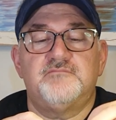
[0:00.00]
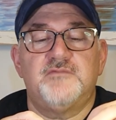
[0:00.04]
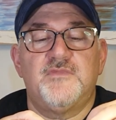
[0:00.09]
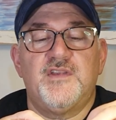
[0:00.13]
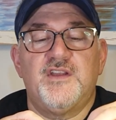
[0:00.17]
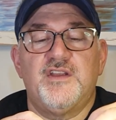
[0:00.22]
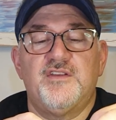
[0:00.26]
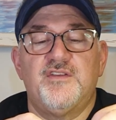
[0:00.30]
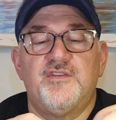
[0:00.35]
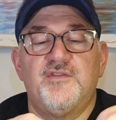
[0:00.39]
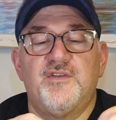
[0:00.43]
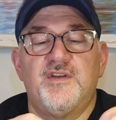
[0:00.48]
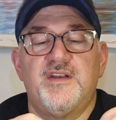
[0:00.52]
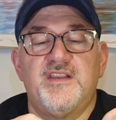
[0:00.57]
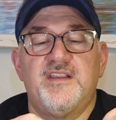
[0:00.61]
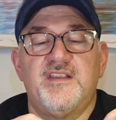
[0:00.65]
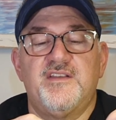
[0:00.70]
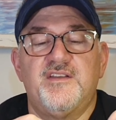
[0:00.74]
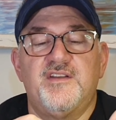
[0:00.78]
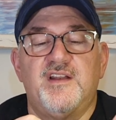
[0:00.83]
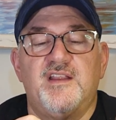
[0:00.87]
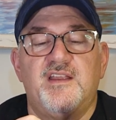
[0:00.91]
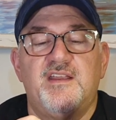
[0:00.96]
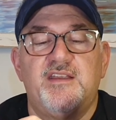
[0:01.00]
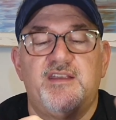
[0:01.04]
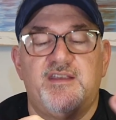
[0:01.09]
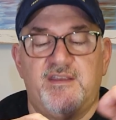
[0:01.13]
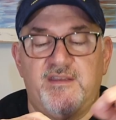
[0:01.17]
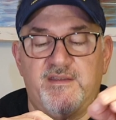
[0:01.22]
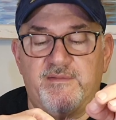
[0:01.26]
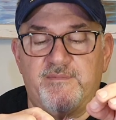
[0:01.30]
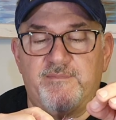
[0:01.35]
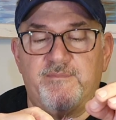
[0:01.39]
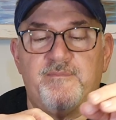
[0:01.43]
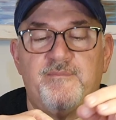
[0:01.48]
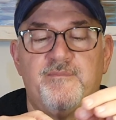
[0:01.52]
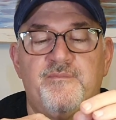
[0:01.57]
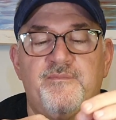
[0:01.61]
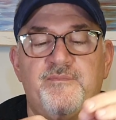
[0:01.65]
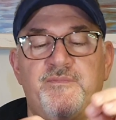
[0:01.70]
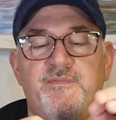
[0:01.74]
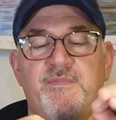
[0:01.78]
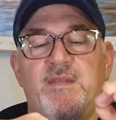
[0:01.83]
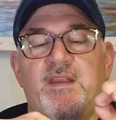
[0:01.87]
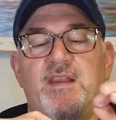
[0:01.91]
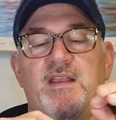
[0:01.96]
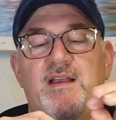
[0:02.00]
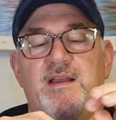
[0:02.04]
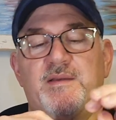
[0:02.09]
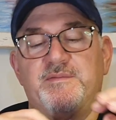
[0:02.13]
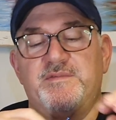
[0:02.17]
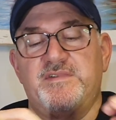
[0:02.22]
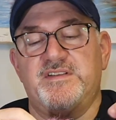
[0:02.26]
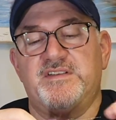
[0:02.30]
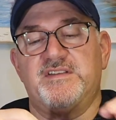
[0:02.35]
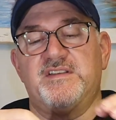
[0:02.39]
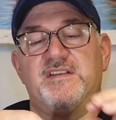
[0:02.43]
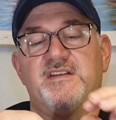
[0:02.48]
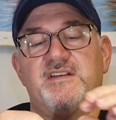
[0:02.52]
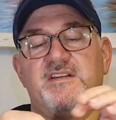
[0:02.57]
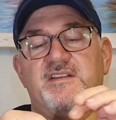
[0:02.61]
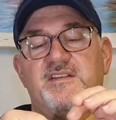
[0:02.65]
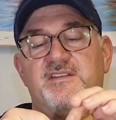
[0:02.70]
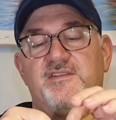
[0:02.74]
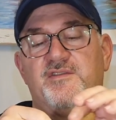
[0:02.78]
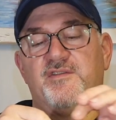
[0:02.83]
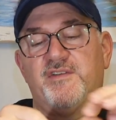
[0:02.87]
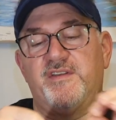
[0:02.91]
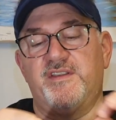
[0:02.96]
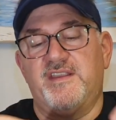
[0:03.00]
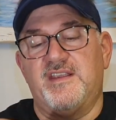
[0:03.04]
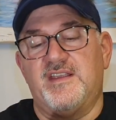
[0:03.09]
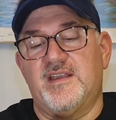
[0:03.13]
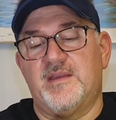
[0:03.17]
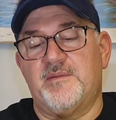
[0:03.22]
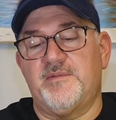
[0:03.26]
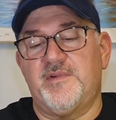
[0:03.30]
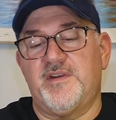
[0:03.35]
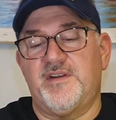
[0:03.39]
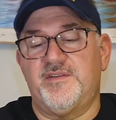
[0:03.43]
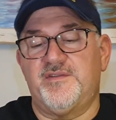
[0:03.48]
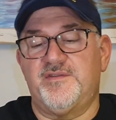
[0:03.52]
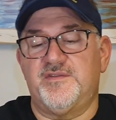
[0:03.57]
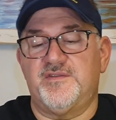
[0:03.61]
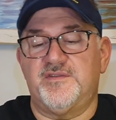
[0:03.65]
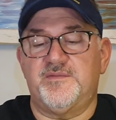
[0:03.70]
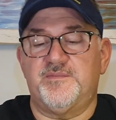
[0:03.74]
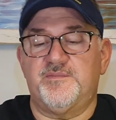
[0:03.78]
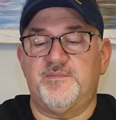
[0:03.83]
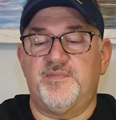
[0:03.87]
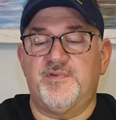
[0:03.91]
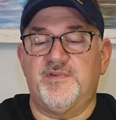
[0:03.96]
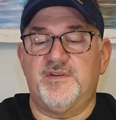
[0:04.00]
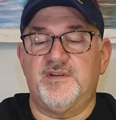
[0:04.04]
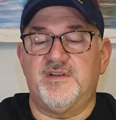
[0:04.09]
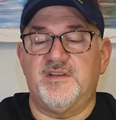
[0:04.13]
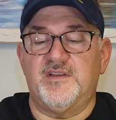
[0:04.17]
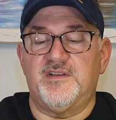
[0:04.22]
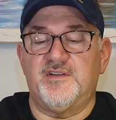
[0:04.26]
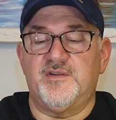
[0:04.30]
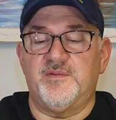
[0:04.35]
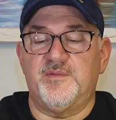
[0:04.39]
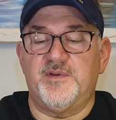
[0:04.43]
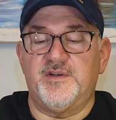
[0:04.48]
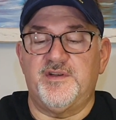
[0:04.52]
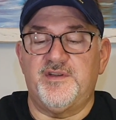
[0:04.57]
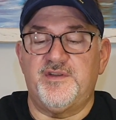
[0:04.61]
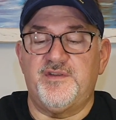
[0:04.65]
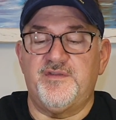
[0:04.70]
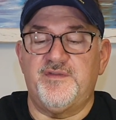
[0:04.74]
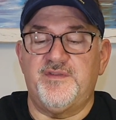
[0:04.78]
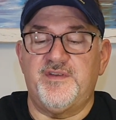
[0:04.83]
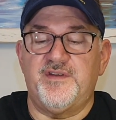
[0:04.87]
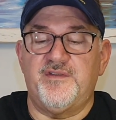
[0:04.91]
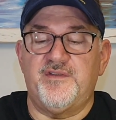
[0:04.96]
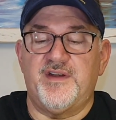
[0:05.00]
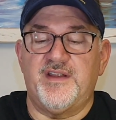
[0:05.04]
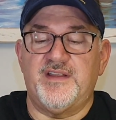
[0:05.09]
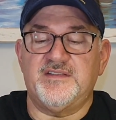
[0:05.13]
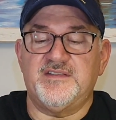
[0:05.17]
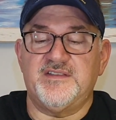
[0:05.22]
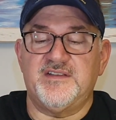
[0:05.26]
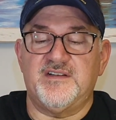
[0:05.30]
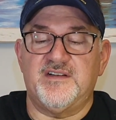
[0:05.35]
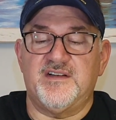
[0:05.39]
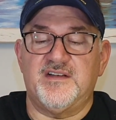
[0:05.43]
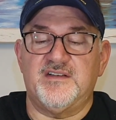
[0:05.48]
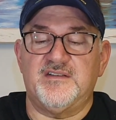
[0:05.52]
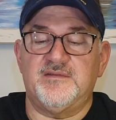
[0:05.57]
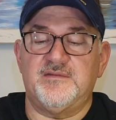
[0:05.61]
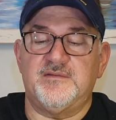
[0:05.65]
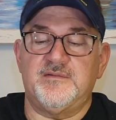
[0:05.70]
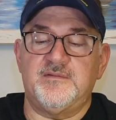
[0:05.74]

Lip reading: You can do anything you like. The only thing I'm gonna do is put a little bit of UV resin on.